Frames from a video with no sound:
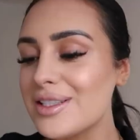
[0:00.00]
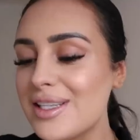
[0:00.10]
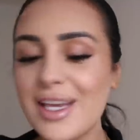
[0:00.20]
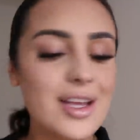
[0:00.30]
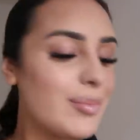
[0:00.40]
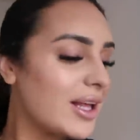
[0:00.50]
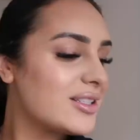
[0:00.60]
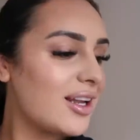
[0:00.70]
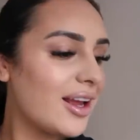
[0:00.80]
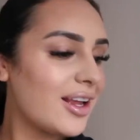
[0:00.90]
can see
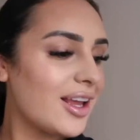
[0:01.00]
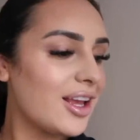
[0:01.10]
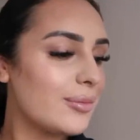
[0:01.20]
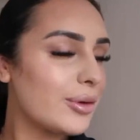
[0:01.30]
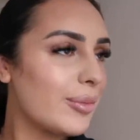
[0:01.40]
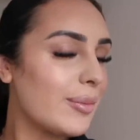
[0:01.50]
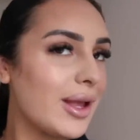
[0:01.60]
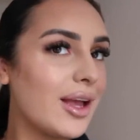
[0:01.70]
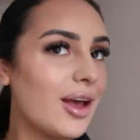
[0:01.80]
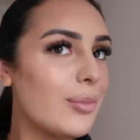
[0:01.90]
better lighting here, but my
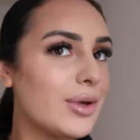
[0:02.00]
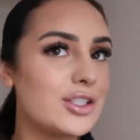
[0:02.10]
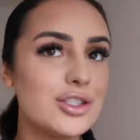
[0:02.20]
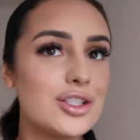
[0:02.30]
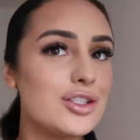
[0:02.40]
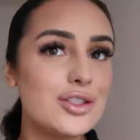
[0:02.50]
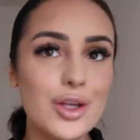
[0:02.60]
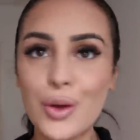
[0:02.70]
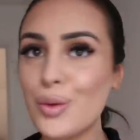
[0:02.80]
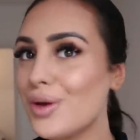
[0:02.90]
makeup is just
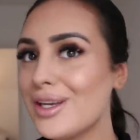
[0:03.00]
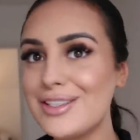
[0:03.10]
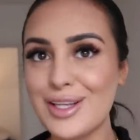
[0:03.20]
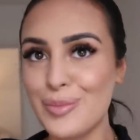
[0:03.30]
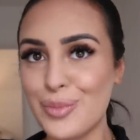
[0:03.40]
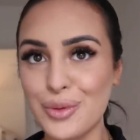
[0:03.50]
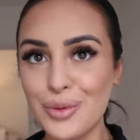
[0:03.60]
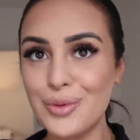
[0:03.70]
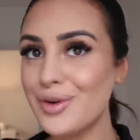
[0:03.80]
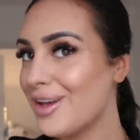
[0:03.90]
so
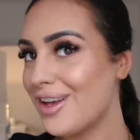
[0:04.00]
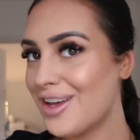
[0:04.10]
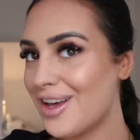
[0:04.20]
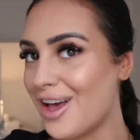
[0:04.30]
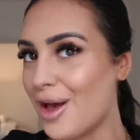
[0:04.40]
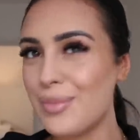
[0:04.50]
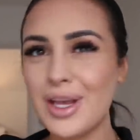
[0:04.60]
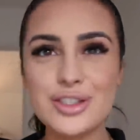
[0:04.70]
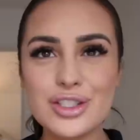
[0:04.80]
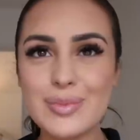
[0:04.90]
simple. Um, but
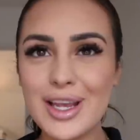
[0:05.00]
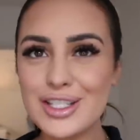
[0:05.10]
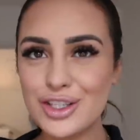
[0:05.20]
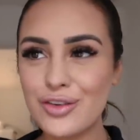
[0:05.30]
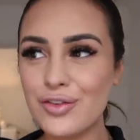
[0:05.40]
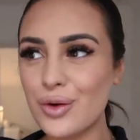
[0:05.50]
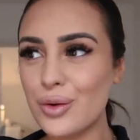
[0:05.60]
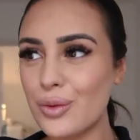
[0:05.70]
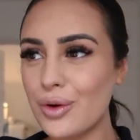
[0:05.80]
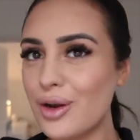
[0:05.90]
it just makes you
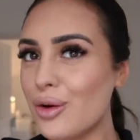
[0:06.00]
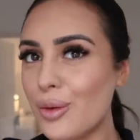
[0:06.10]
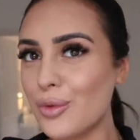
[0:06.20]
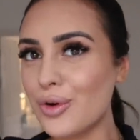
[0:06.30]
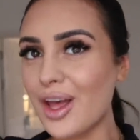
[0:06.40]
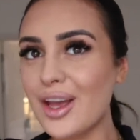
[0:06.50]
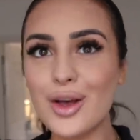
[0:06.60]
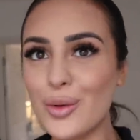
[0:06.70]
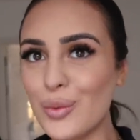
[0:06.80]
feel a lot more like